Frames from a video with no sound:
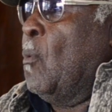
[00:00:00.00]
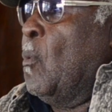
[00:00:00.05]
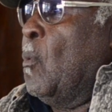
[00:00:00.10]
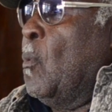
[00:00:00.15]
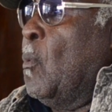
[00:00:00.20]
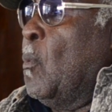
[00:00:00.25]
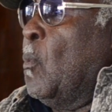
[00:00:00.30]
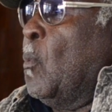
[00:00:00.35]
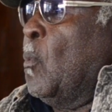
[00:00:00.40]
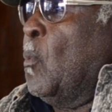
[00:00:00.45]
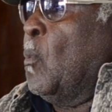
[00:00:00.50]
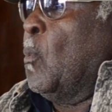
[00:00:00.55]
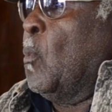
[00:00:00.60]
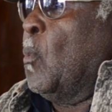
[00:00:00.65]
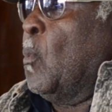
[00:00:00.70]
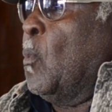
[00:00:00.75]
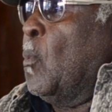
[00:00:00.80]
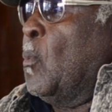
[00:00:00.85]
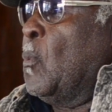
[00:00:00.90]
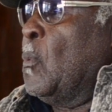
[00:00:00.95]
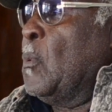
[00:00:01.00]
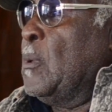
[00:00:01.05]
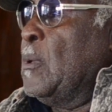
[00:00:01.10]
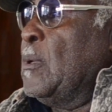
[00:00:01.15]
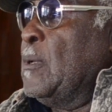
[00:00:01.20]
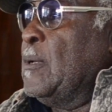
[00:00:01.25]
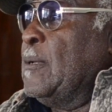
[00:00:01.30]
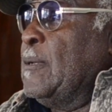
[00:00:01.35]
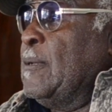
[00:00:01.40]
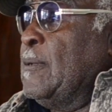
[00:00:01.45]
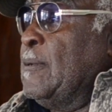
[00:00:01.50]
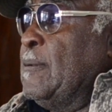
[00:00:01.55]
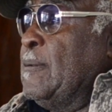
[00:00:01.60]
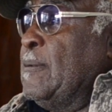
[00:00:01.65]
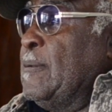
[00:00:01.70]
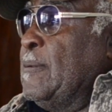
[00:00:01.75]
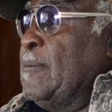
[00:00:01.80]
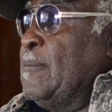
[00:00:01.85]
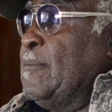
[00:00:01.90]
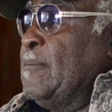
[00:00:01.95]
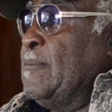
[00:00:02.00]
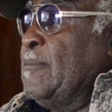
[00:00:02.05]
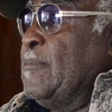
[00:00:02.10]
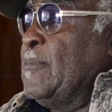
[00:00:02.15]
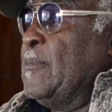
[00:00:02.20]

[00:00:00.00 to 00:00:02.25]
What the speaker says: Was your kin to Tom Hall's what Gaines said?